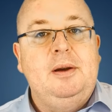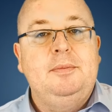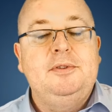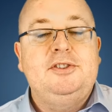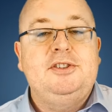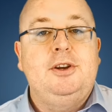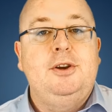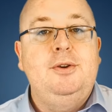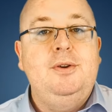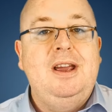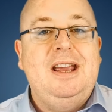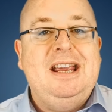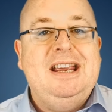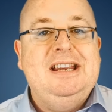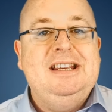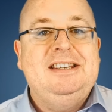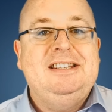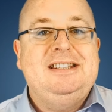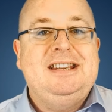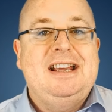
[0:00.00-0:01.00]
two
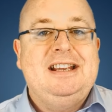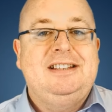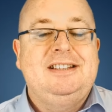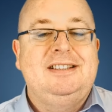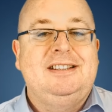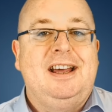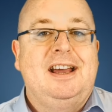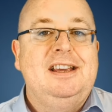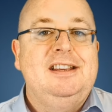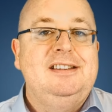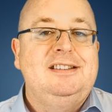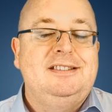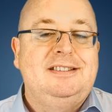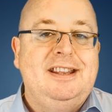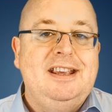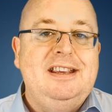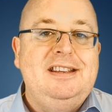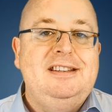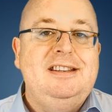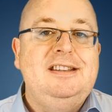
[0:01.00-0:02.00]
is debtor days.
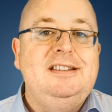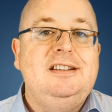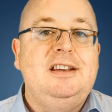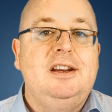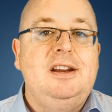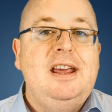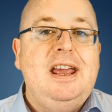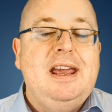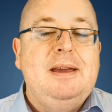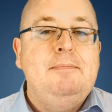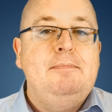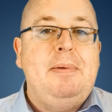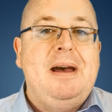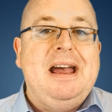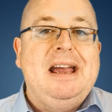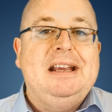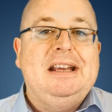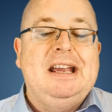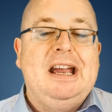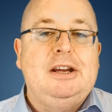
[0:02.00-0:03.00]
This is going to
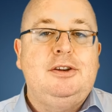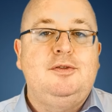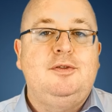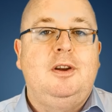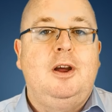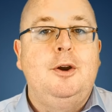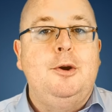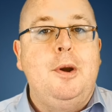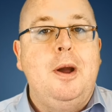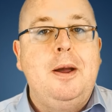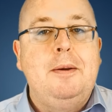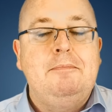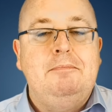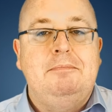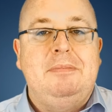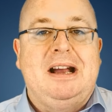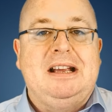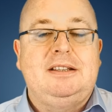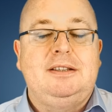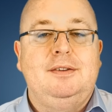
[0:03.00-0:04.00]
impact cash flow
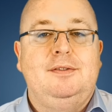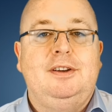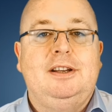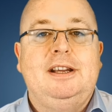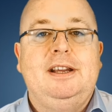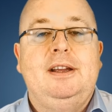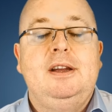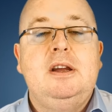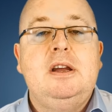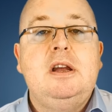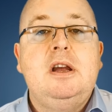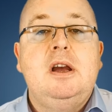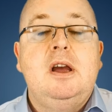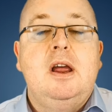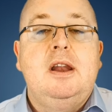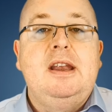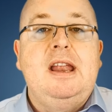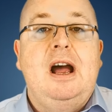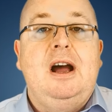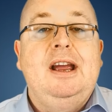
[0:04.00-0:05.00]
massively.
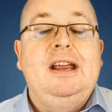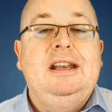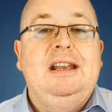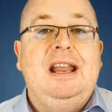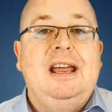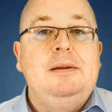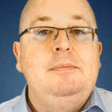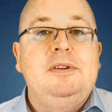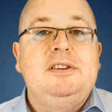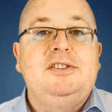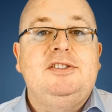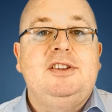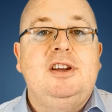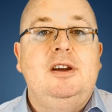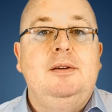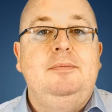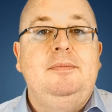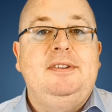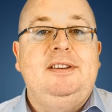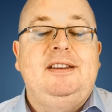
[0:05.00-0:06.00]
Now, in layman's
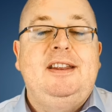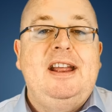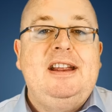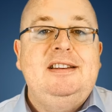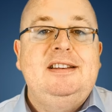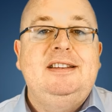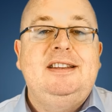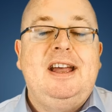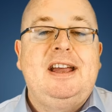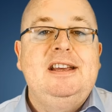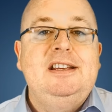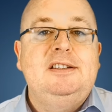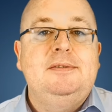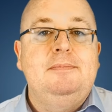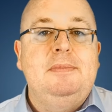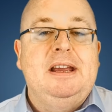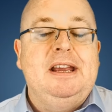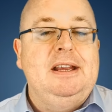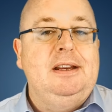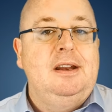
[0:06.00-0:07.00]
term, debtor days
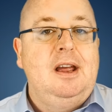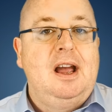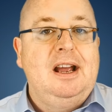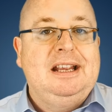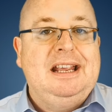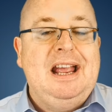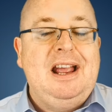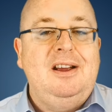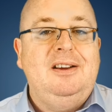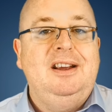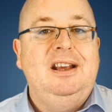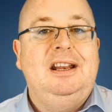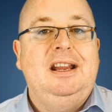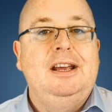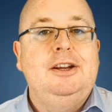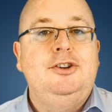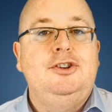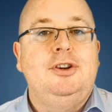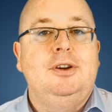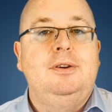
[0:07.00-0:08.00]
mean a
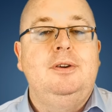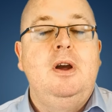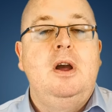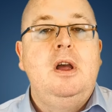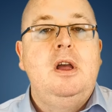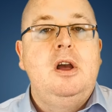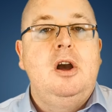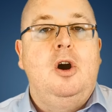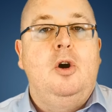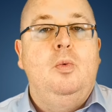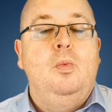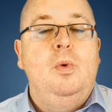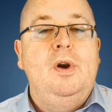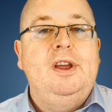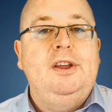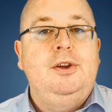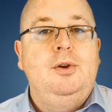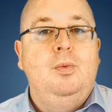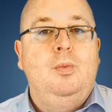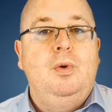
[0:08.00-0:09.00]
calculation on where
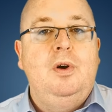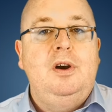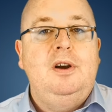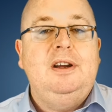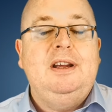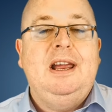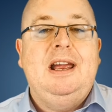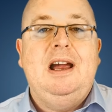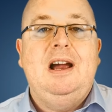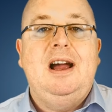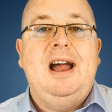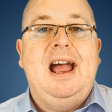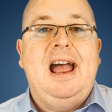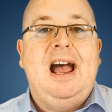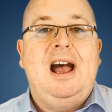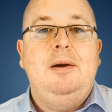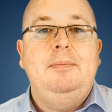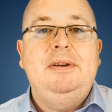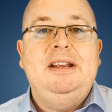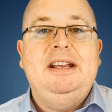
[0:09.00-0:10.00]
you work out how many